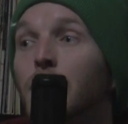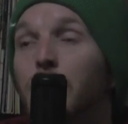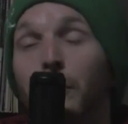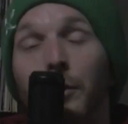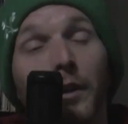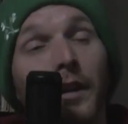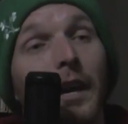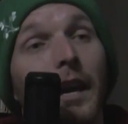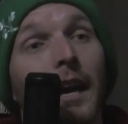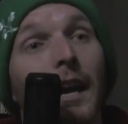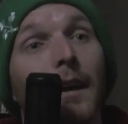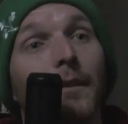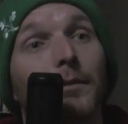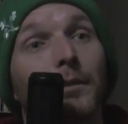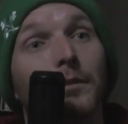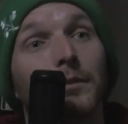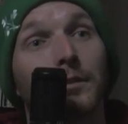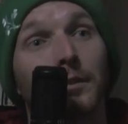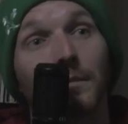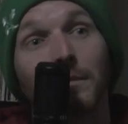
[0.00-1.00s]
you're going to
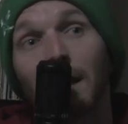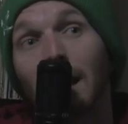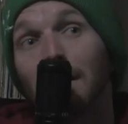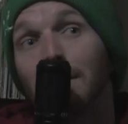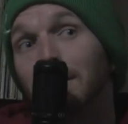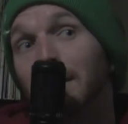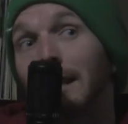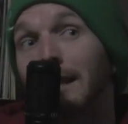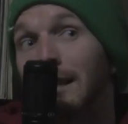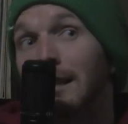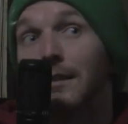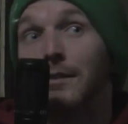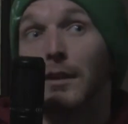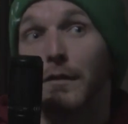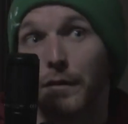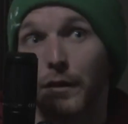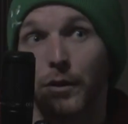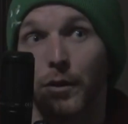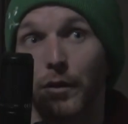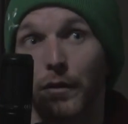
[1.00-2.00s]
have sometimes like
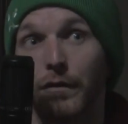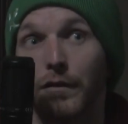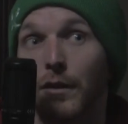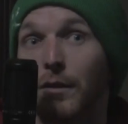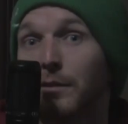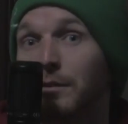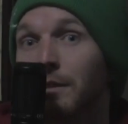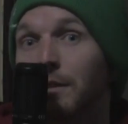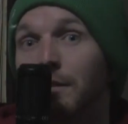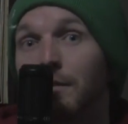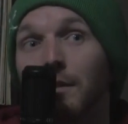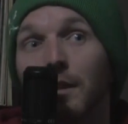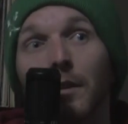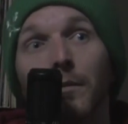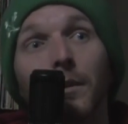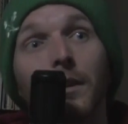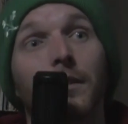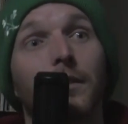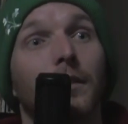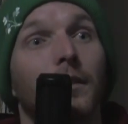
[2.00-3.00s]
difficult folks that you
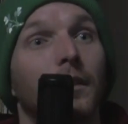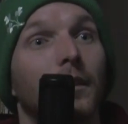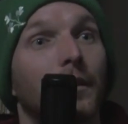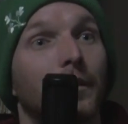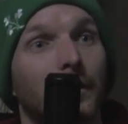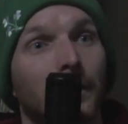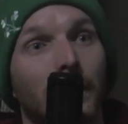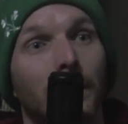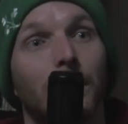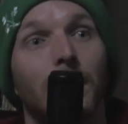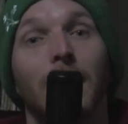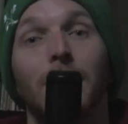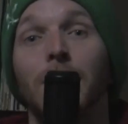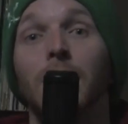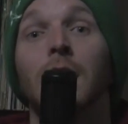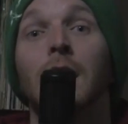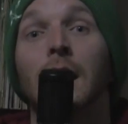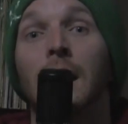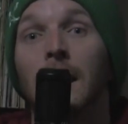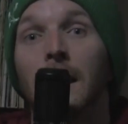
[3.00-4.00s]
deal with, or you know,
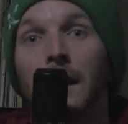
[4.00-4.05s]
whatever.